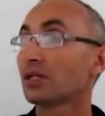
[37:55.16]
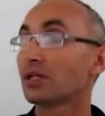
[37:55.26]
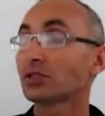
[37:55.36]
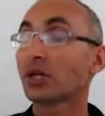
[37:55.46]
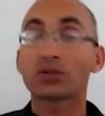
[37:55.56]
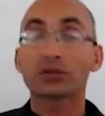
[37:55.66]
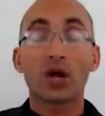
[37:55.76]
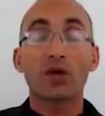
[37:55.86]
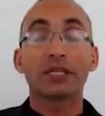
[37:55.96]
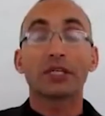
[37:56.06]
Songs
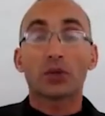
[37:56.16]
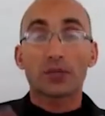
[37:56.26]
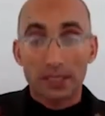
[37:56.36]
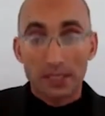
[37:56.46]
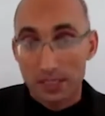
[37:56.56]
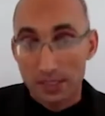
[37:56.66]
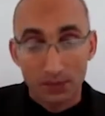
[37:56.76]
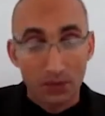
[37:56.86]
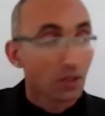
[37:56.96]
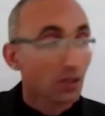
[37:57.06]
of
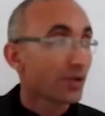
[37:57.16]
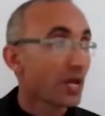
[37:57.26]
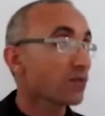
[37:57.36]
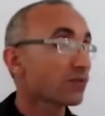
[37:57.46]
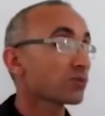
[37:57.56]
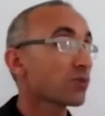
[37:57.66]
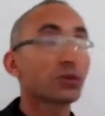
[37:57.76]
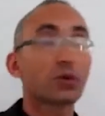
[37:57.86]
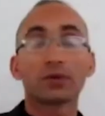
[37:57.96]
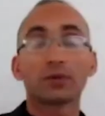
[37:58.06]
Innocence. Now for
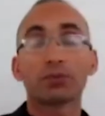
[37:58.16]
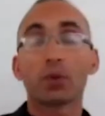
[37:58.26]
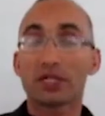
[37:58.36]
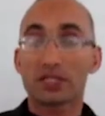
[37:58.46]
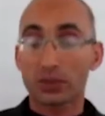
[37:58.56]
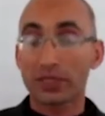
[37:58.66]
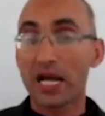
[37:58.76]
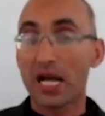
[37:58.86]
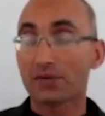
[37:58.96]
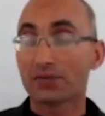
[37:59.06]
modern poets we
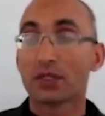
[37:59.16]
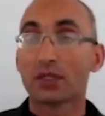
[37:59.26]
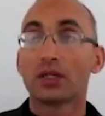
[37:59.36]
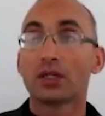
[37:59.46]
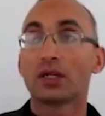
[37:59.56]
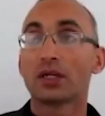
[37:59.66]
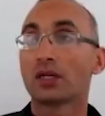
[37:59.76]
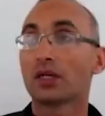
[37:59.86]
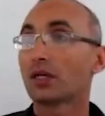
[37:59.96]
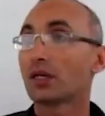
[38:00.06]
have
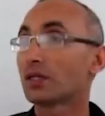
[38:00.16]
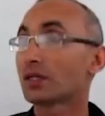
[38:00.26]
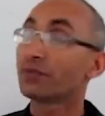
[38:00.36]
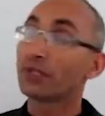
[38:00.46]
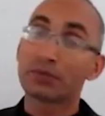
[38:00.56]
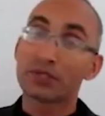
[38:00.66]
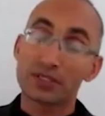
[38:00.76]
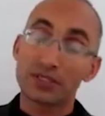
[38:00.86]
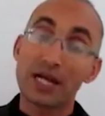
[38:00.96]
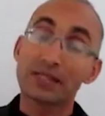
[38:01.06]
the
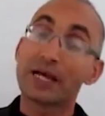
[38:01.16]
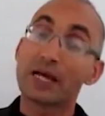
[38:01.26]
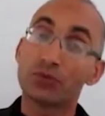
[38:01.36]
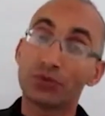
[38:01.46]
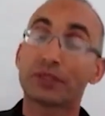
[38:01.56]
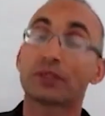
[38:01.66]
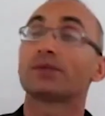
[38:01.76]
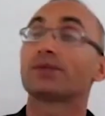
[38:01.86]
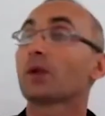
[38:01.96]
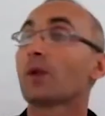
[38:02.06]
famous
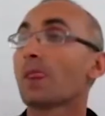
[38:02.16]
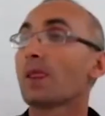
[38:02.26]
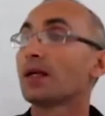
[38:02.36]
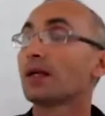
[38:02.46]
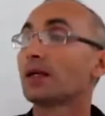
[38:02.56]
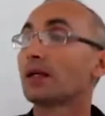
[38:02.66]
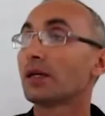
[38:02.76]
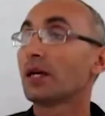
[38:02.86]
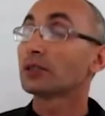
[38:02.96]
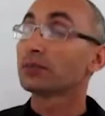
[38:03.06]
American
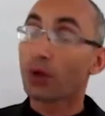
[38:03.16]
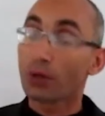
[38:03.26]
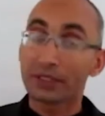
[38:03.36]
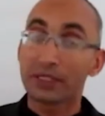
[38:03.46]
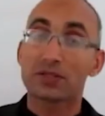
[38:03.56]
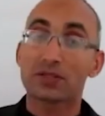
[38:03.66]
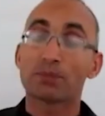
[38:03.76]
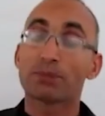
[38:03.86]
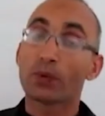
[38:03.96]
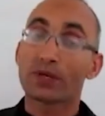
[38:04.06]
and the prominent
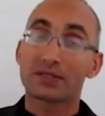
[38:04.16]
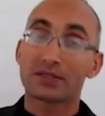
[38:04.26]
poet